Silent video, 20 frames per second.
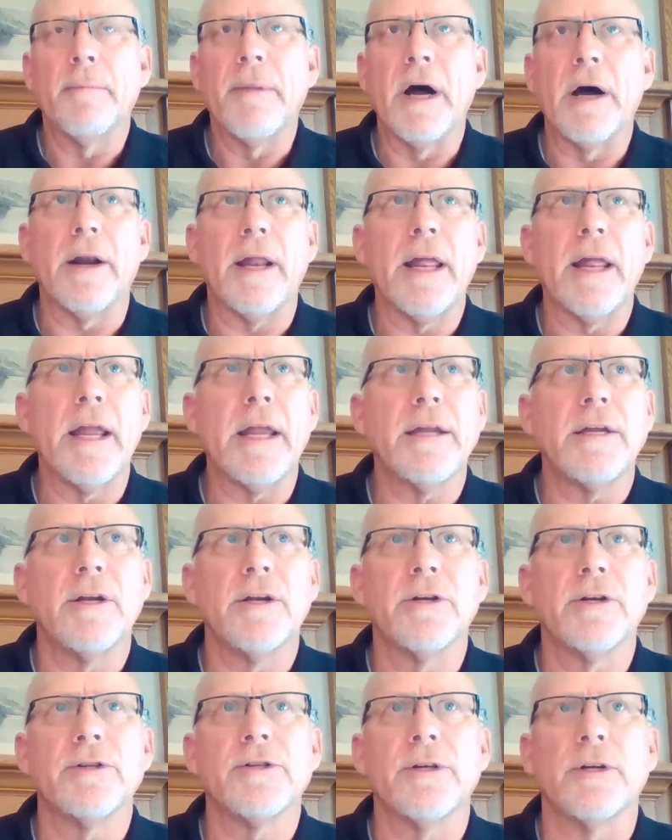But about eight
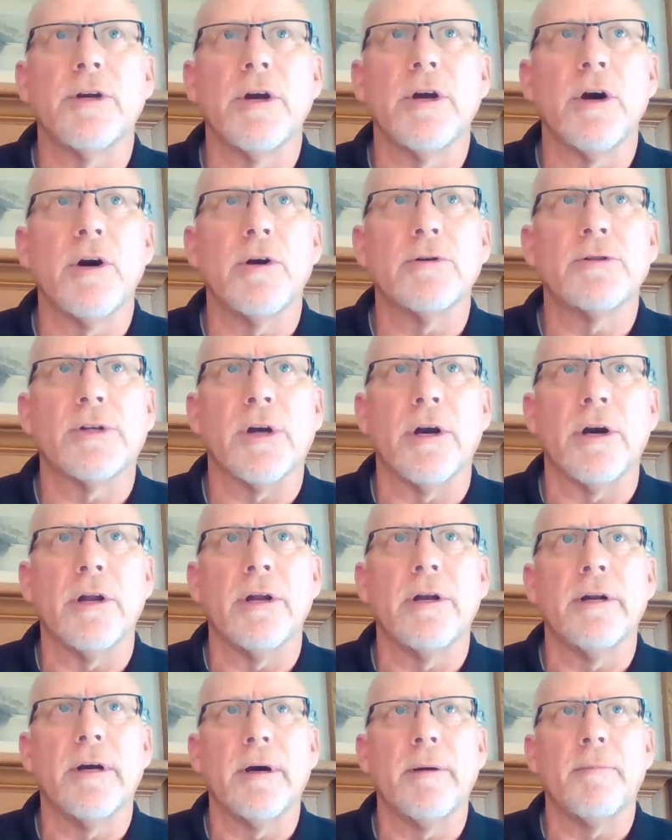years ago,
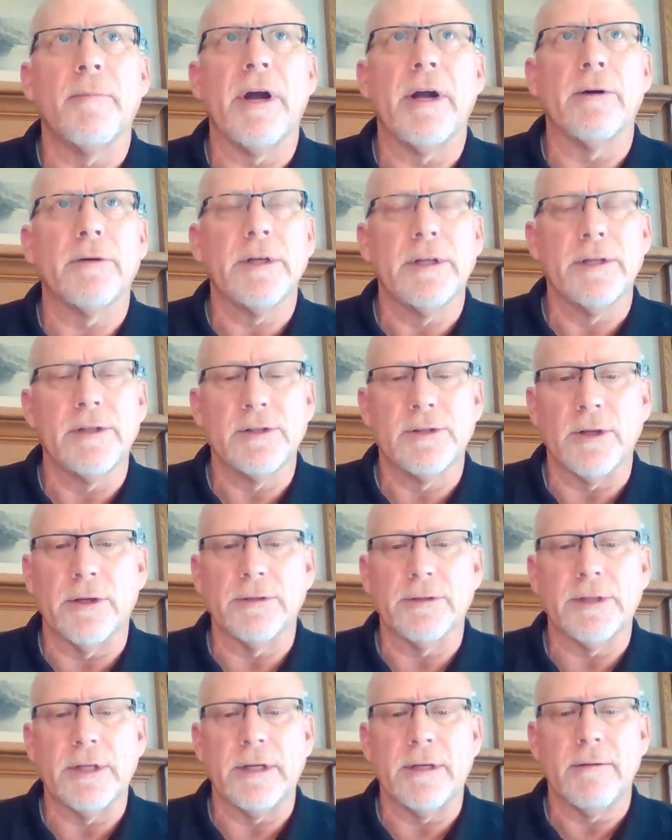started uh, my own
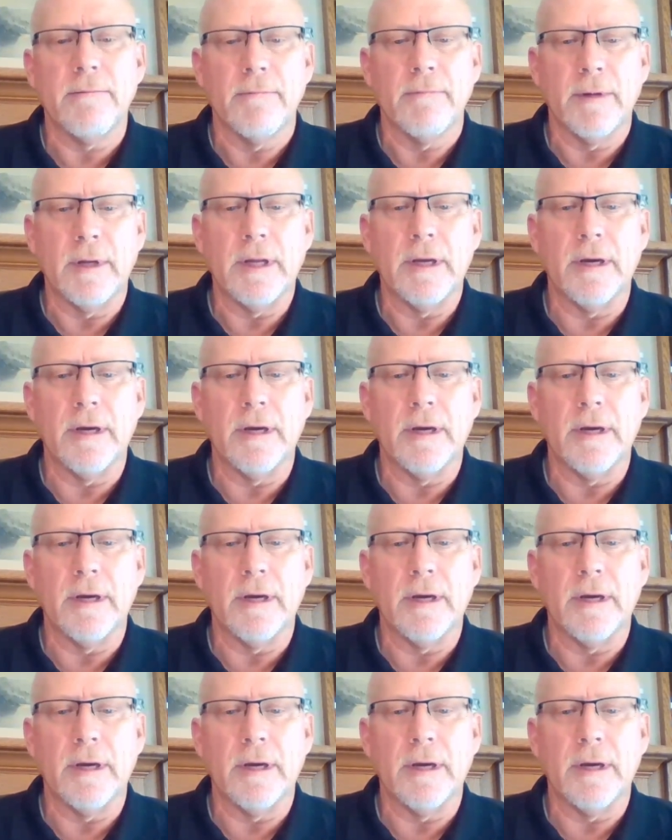consulting,